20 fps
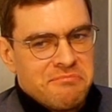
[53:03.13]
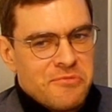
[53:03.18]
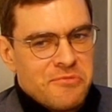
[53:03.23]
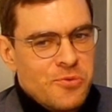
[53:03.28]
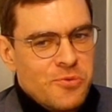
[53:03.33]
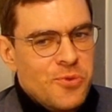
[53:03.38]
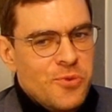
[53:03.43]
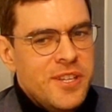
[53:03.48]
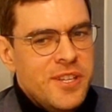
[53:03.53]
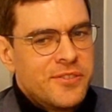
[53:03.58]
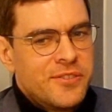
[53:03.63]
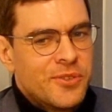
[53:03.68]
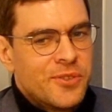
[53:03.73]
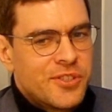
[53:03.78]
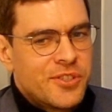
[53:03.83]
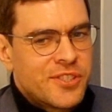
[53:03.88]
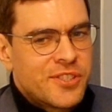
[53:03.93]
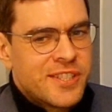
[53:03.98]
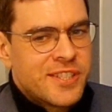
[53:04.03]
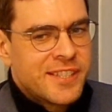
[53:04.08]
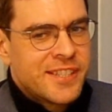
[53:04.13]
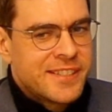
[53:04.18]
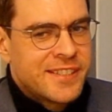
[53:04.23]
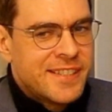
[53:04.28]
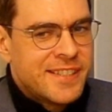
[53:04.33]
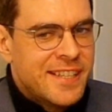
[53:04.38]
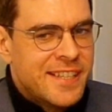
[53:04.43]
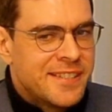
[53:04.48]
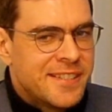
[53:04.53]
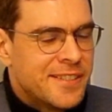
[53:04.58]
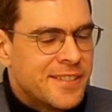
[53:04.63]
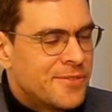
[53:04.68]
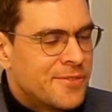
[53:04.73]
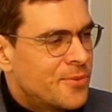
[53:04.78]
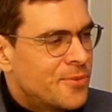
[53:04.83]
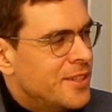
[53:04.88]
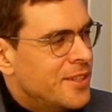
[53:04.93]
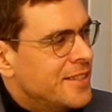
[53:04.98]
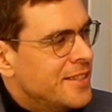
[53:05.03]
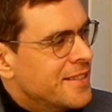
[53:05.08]
research success is
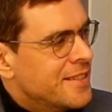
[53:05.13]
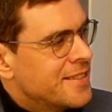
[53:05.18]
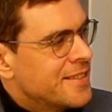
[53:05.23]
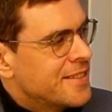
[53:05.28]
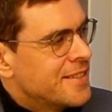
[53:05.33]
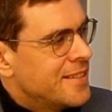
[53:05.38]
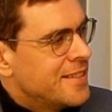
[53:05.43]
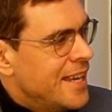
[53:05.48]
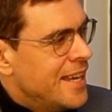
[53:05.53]
really this